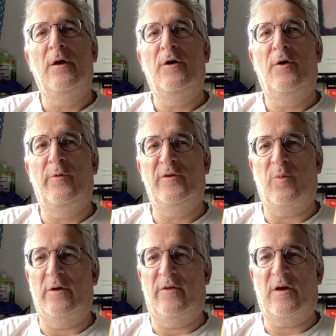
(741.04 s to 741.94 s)
who is
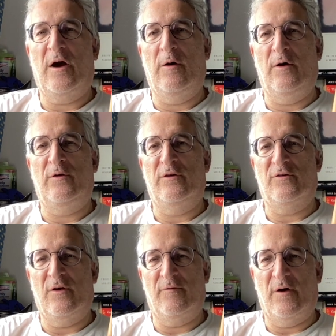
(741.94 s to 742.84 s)
one of the
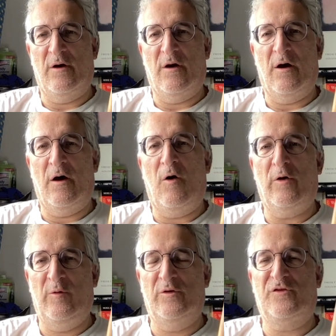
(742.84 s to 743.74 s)
co-owners of a, a,
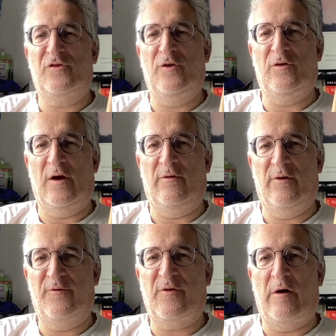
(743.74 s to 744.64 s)
Hollywood studio
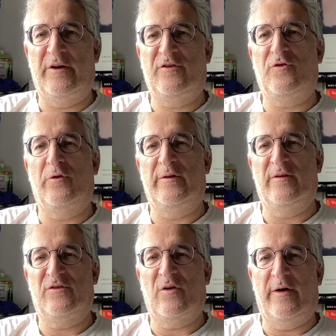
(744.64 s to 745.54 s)
that flourished during
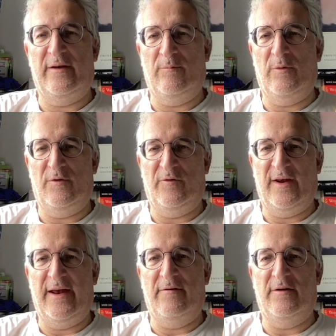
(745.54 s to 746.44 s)
the silent
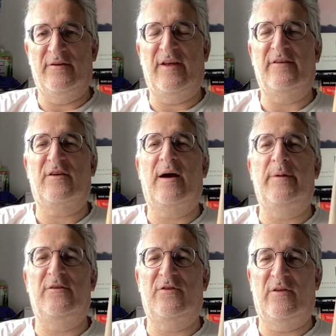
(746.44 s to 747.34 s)
movie era and has had to come
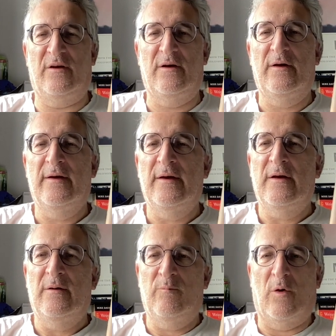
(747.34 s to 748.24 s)
into the
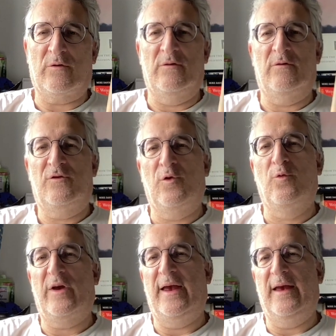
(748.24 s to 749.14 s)
modern
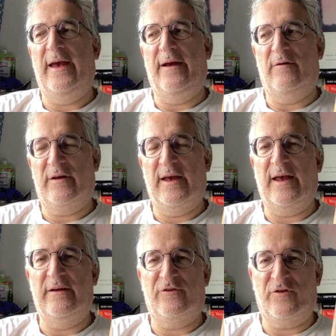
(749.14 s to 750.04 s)
talking era,
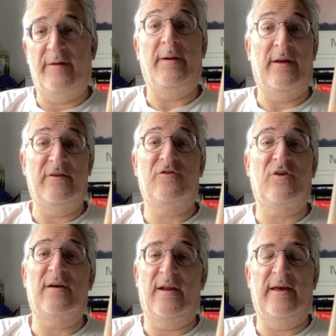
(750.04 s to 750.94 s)
kicking and screaming, and is
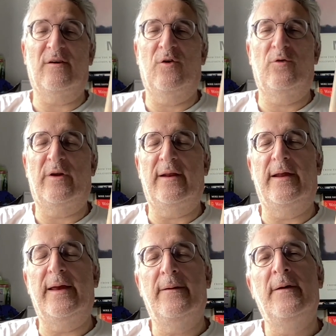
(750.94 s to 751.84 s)
struggling accordingly.